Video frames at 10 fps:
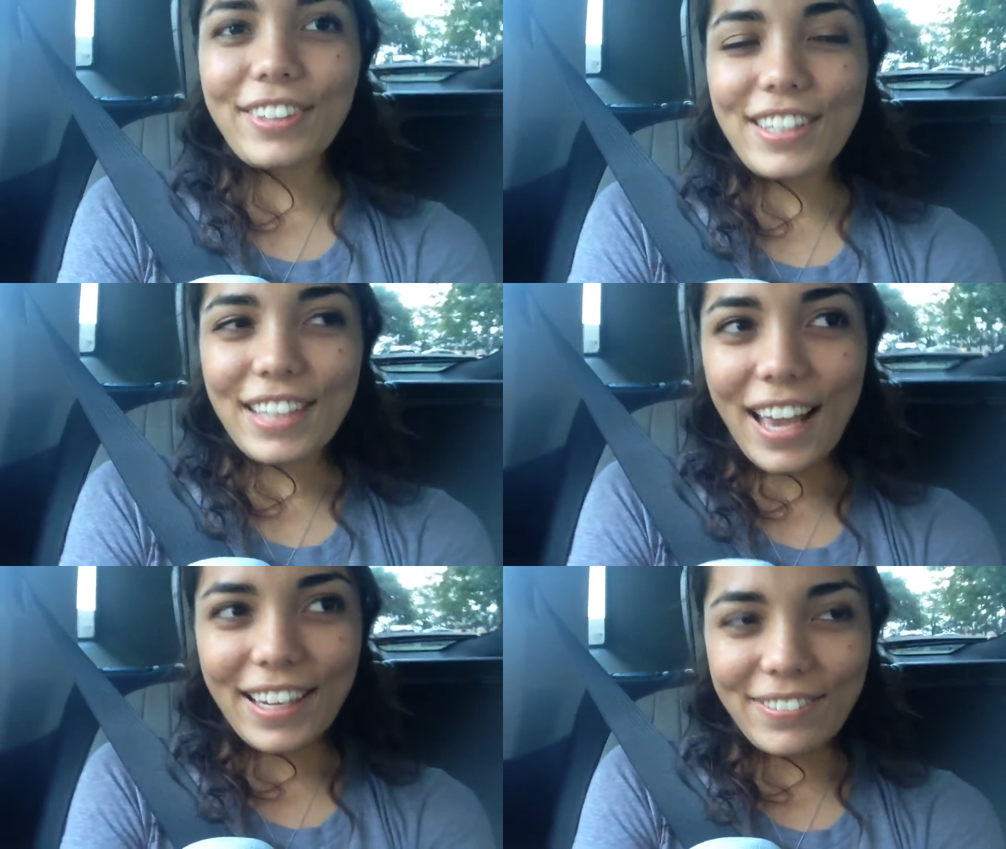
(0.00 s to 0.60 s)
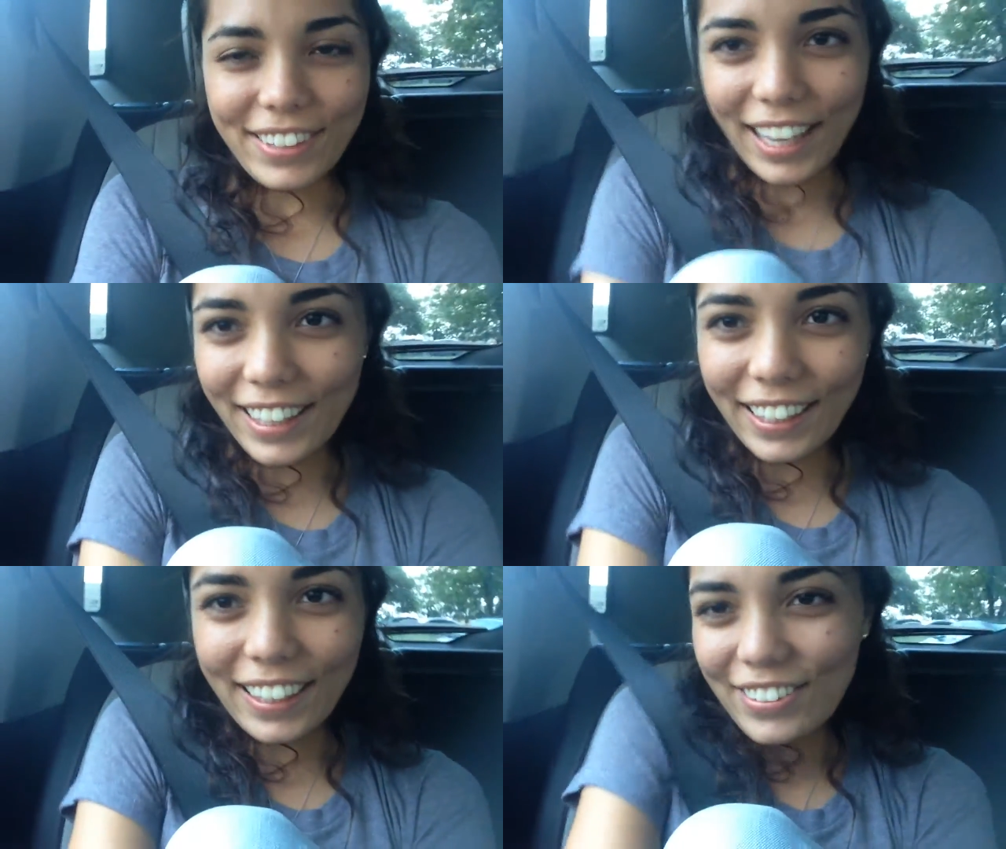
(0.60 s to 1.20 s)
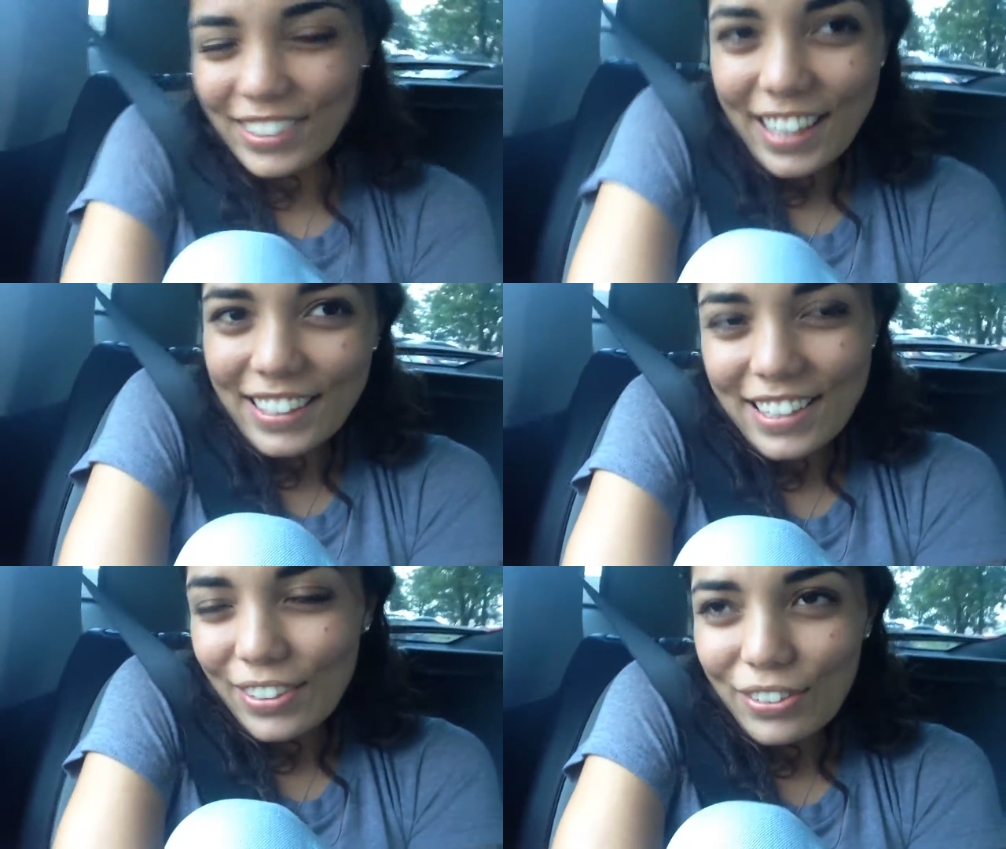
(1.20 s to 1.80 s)
anxiety Makayla and just
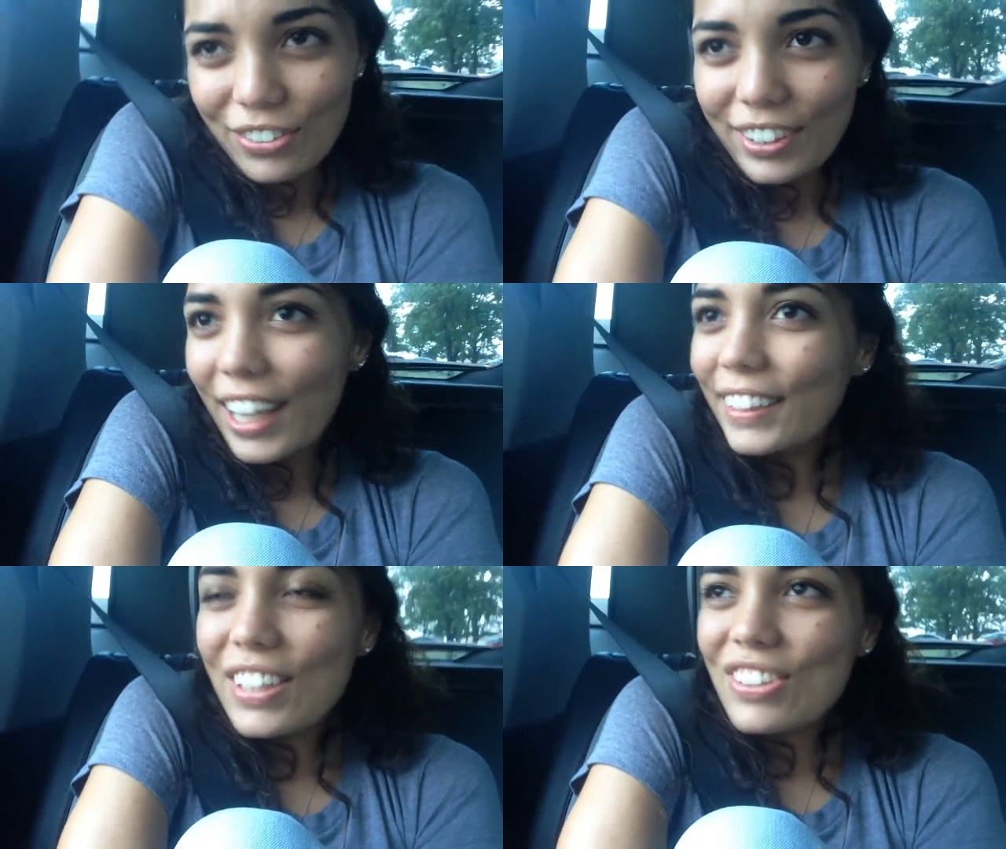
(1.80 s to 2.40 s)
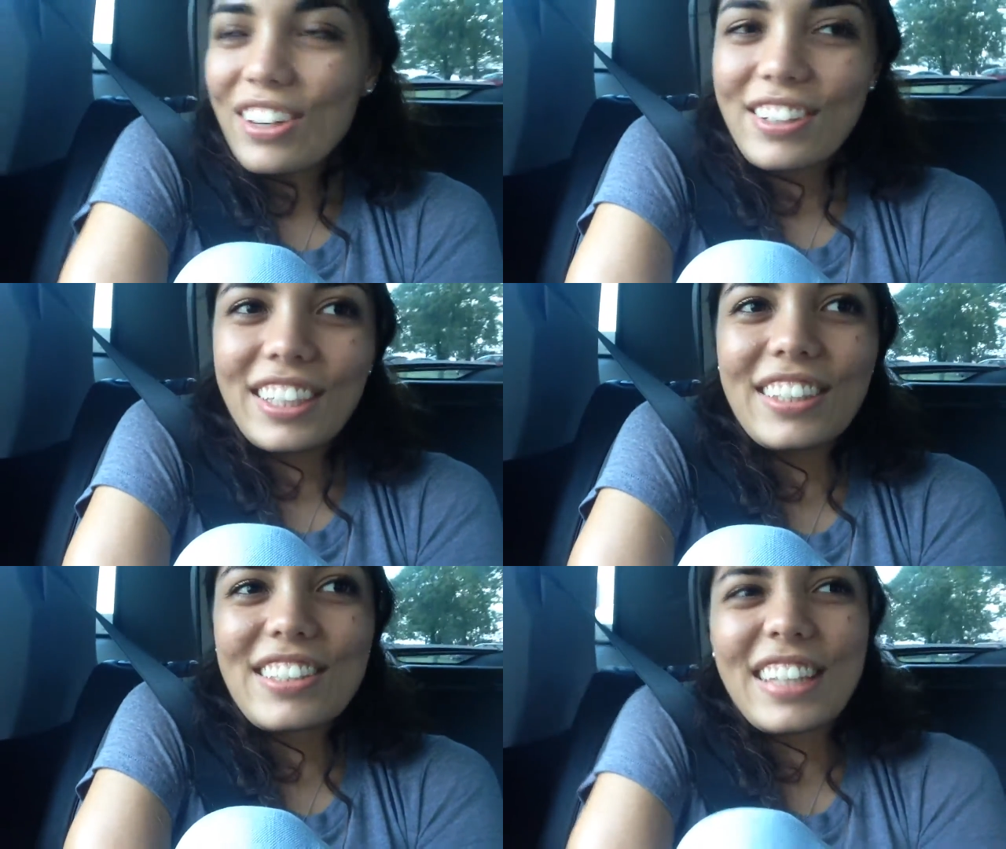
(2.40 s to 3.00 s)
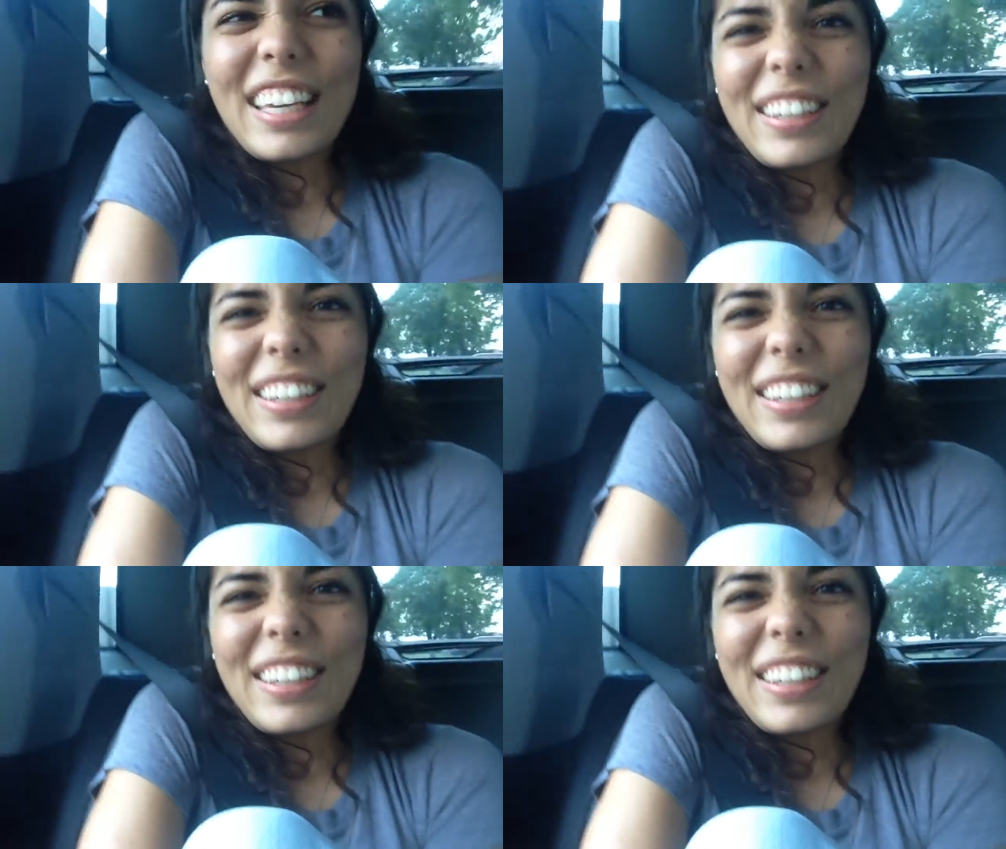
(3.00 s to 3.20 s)
antisocial Makayla in general is like